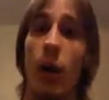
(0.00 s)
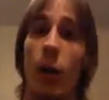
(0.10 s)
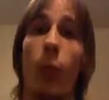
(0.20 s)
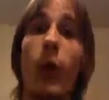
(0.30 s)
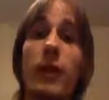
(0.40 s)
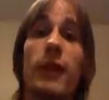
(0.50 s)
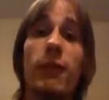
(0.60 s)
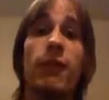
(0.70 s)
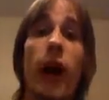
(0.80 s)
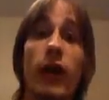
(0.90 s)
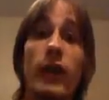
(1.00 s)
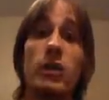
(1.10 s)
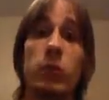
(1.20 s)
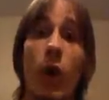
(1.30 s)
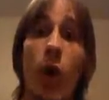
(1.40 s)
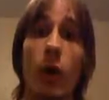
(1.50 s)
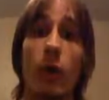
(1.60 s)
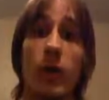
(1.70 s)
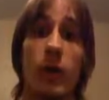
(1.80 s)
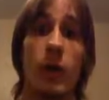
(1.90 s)
What the fuck is wrong
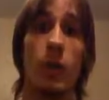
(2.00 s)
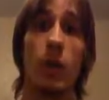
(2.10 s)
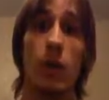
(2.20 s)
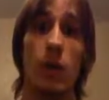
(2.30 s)
with you?